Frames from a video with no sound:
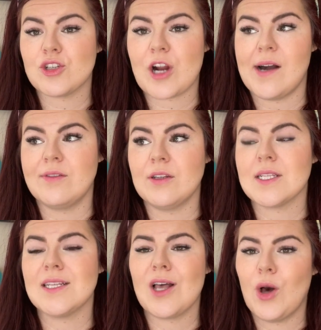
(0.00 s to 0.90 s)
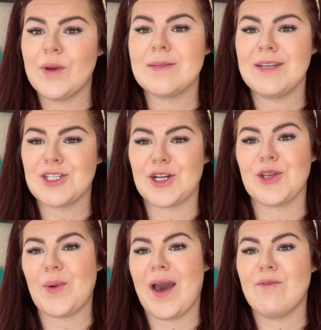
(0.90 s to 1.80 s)
travels is always make sure
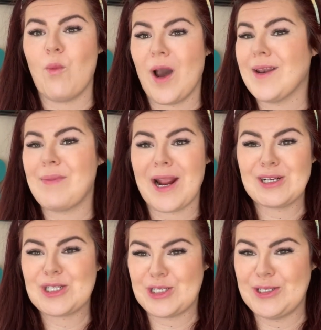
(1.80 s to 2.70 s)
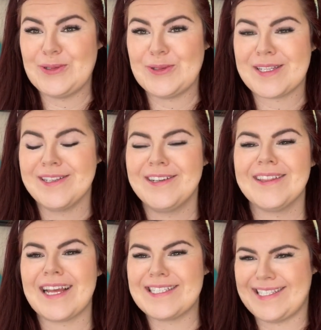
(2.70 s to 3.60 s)
you have one pair of shoes
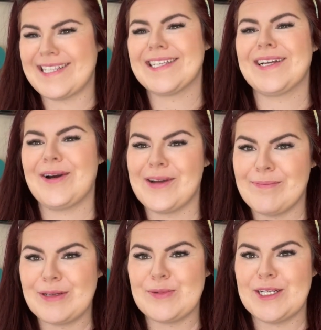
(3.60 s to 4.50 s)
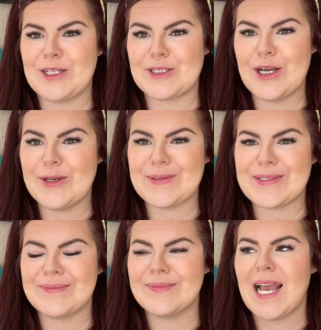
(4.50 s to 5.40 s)
that doesn't go in between your
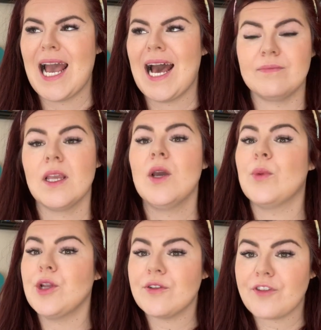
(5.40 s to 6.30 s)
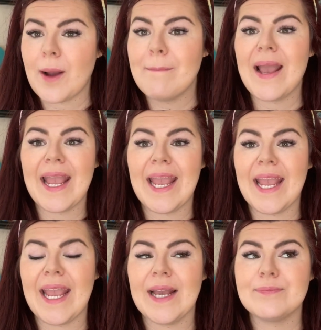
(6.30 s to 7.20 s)
toes. When you're from
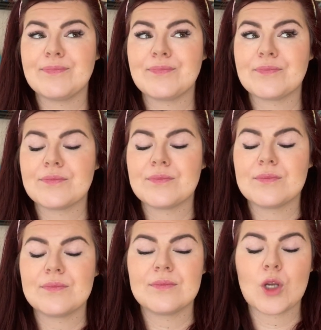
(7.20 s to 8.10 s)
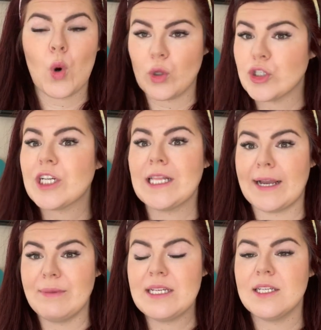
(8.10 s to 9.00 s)
a colder
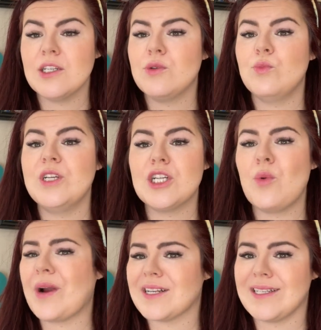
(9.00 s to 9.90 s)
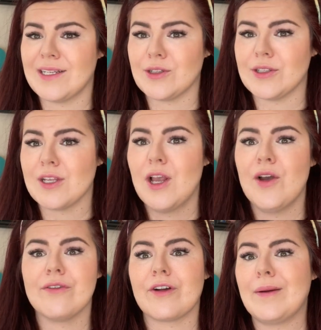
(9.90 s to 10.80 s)
climate, we don't wear sandals
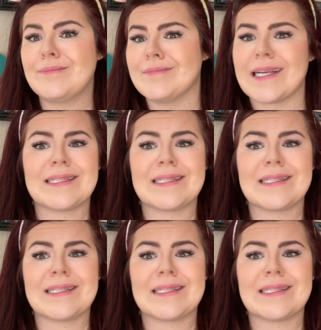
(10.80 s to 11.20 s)
from like